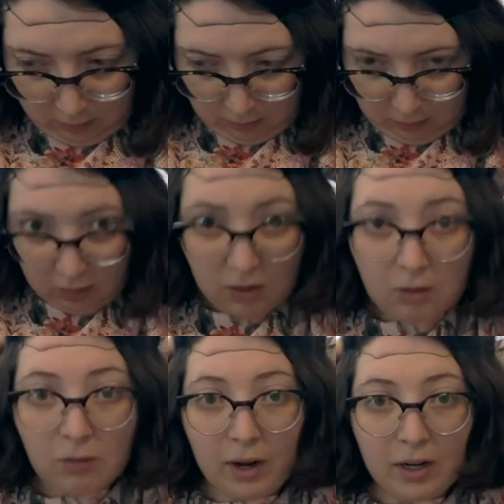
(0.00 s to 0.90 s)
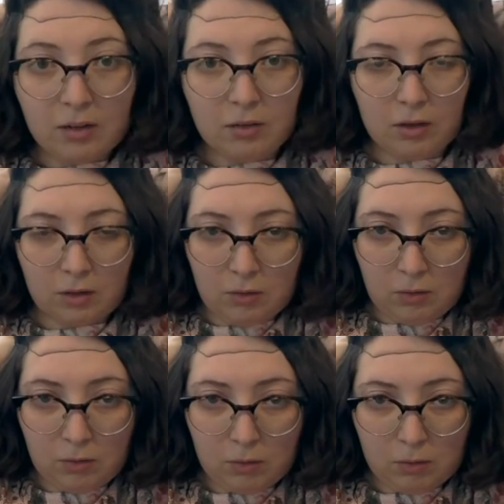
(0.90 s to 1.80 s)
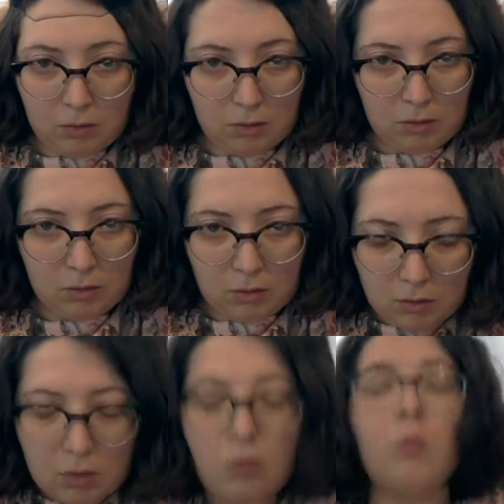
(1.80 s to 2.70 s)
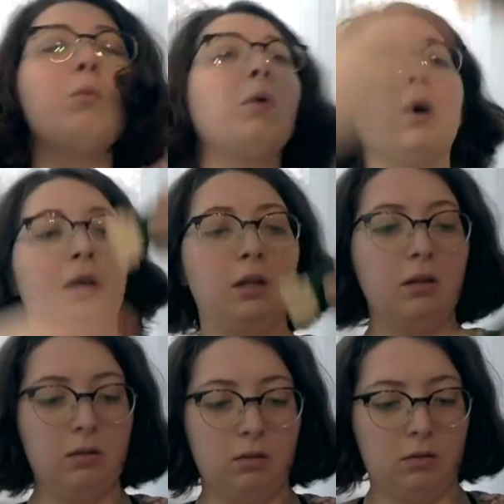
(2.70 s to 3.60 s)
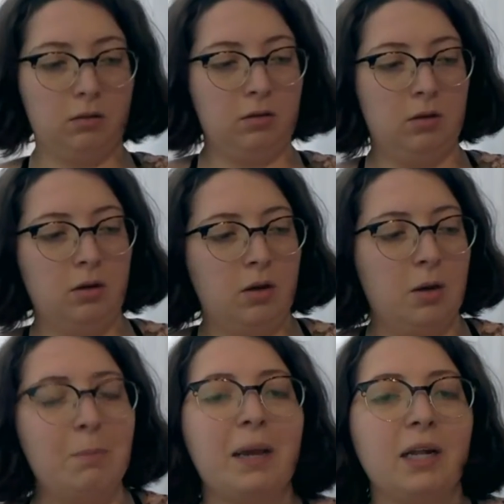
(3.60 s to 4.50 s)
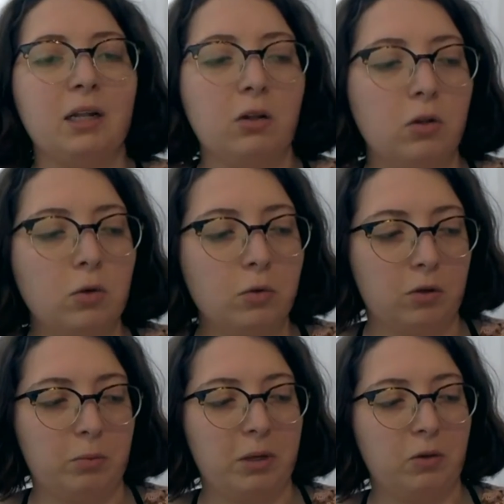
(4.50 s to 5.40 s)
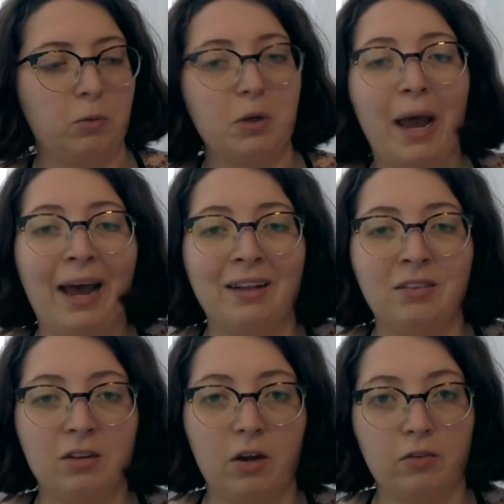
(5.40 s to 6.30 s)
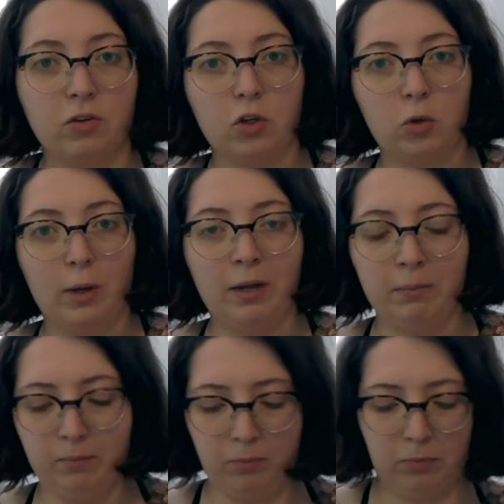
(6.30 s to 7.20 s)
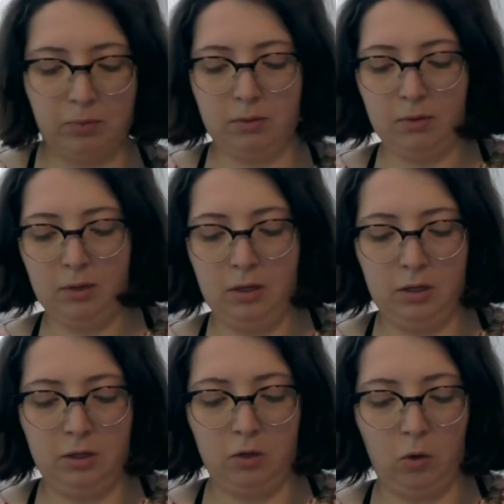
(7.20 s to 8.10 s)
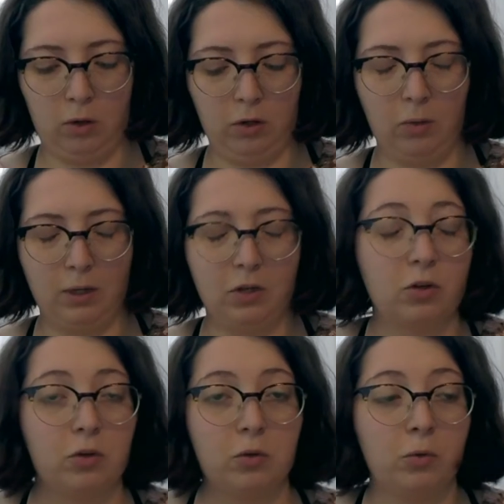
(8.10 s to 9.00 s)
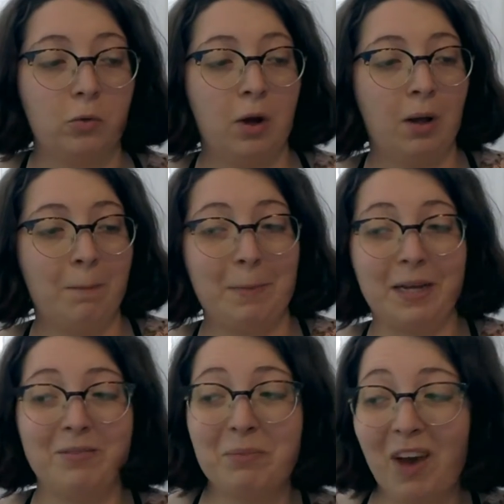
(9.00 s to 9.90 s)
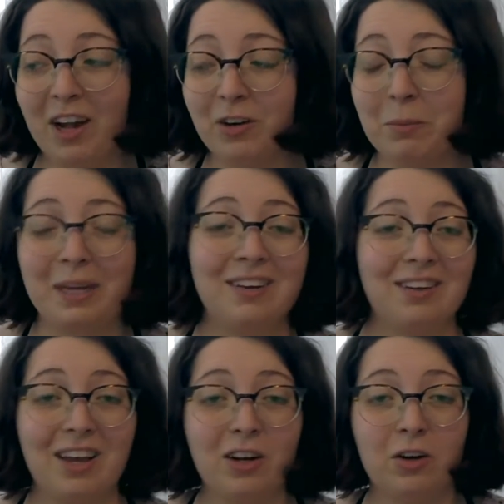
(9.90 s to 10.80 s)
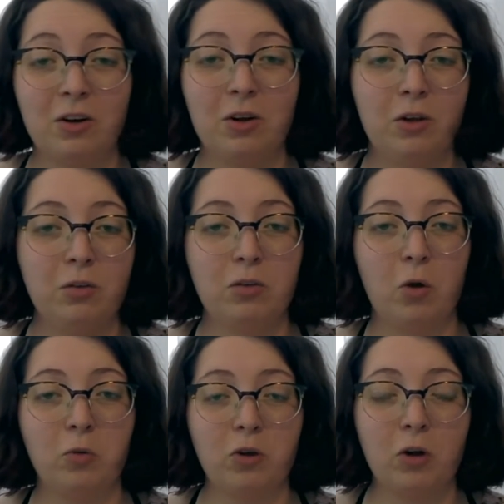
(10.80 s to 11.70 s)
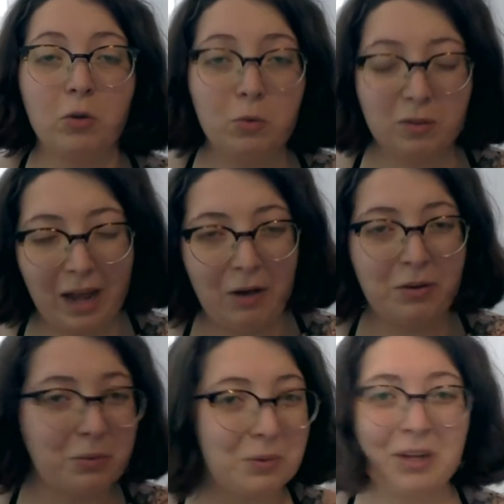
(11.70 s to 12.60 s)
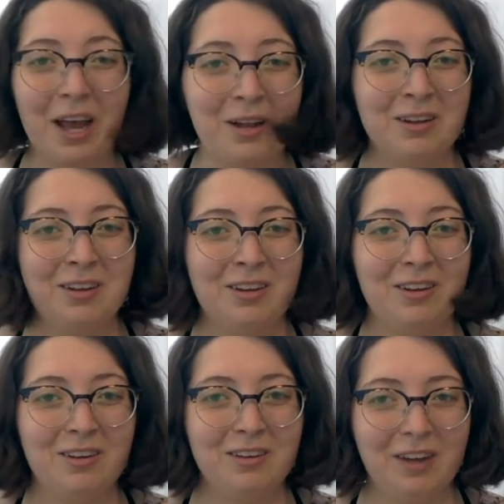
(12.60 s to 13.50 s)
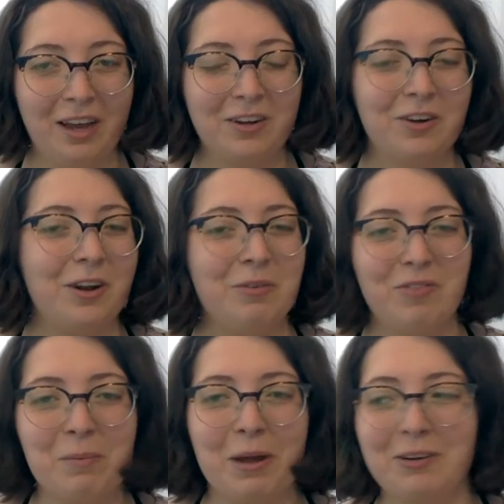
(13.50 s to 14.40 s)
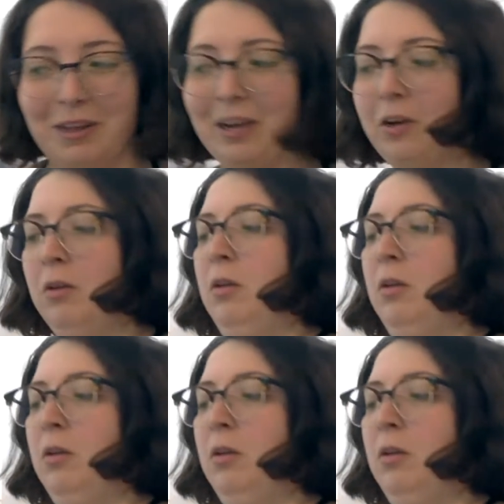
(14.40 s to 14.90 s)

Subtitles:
Alright, there's one. Make it a little looser because when you add stuff to it, you're going to make it fatter, make it tighter. So start loose now and it will get tighter and fit better later.